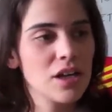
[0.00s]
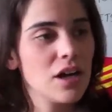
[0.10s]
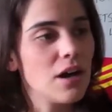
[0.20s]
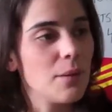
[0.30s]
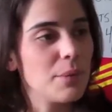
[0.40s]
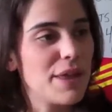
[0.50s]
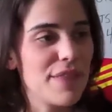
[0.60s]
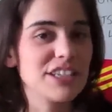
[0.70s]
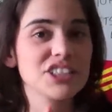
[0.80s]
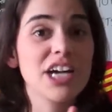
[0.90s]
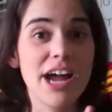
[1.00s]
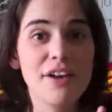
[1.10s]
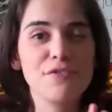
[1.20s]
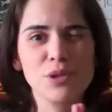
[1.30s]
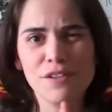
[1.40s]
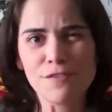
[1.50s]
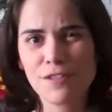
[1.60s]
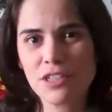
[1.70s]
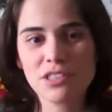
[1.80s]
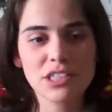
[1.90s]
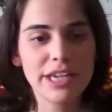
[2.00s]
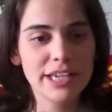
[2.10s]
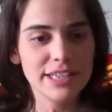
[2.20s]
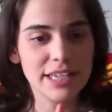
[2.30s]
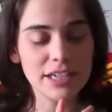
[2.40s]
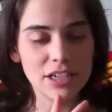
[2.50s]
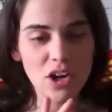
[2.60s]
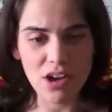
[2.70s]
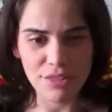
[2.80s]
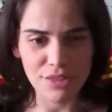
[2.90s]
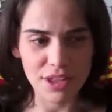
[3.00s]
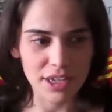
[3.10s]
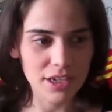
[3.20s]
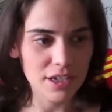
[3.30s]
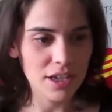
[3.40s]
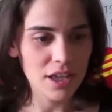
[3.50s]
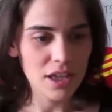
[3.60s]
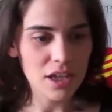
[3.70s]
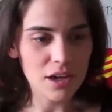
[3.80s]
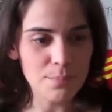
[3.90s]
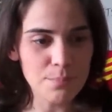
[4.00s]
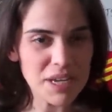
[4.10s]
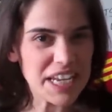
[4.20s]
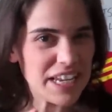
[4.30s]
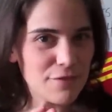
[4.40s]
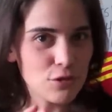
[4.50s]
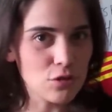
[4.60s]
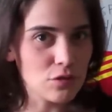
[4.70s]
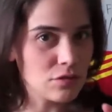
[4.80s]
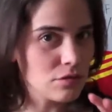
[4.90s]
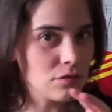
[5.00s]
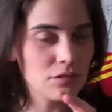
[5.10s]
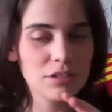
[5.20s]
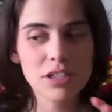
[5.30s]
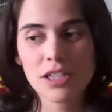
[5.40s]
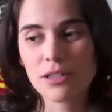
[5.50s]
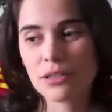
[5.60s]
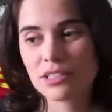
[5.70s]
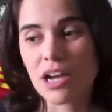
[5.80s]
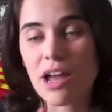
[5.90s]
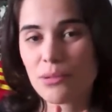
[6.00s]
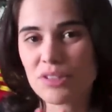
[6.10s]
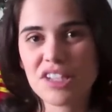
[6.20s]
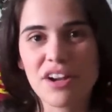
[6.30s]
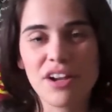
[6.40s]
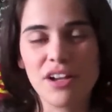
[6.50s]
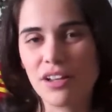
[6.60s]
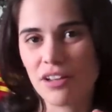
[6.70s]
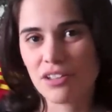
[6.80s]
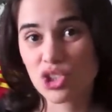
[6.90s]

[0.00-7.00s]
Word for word: um, and that's kind of what it feels like that gothic medieval uh, times uh,